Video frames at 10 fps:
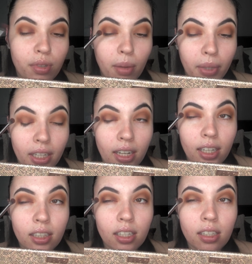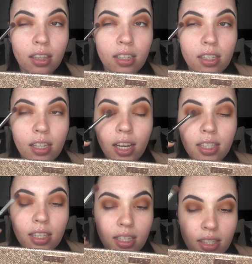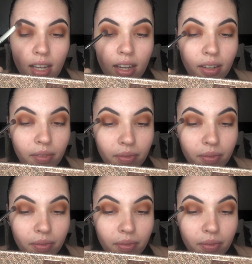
I'm gonna connect this side to this side.